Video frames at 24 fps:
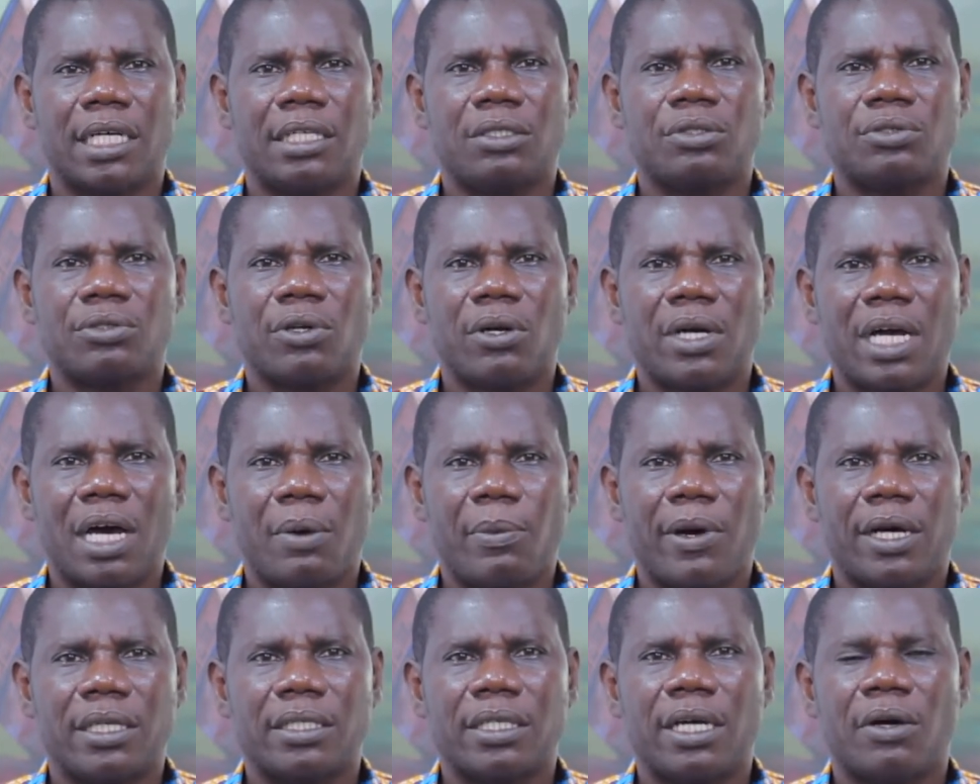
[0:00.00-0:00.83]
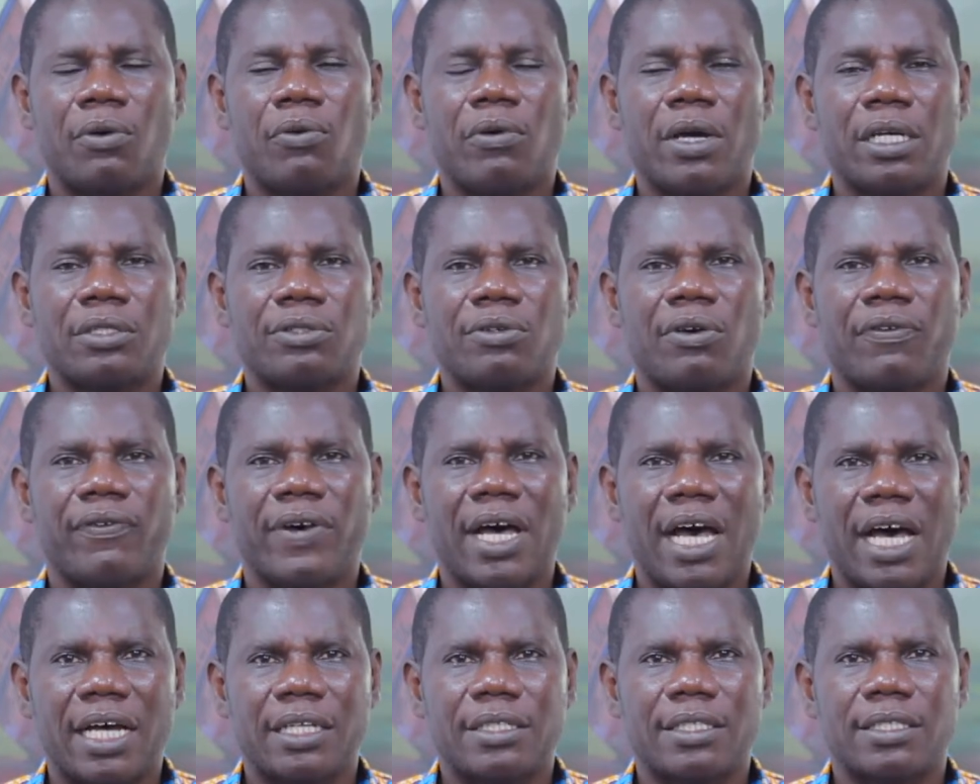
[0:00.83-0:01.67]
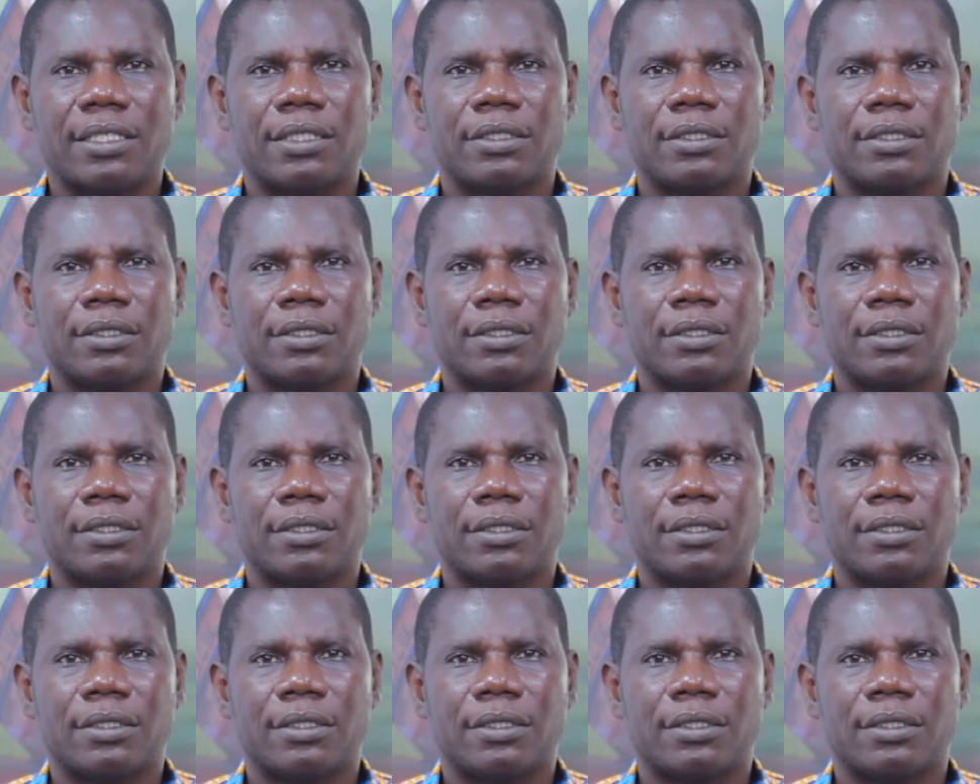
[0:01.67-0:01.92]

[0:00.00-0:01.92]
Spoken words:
and talk about a works of art